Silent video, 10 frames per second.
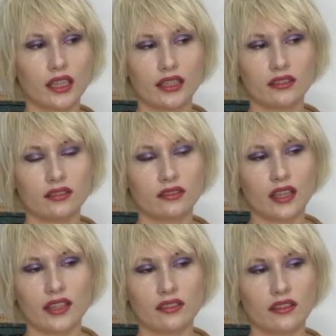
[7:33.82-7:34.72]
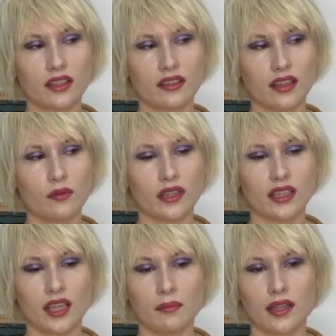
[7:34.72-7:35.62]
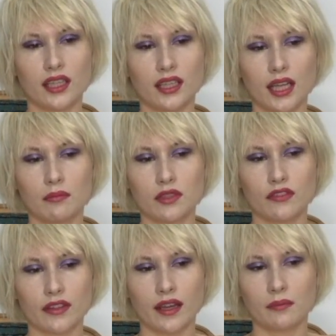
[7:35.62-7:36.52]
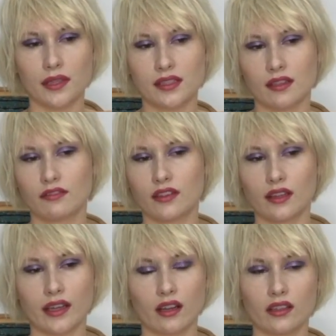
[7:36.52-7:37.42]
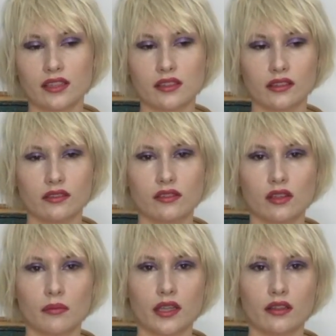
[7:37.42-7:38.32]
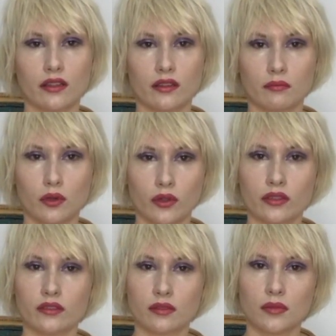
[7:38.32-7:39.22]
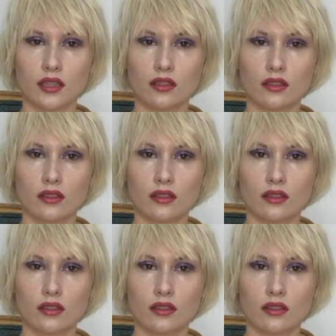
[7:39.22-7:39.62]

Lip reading: I don't think that I want to name any names for that because I feel like I'll exclude so many that are important to me.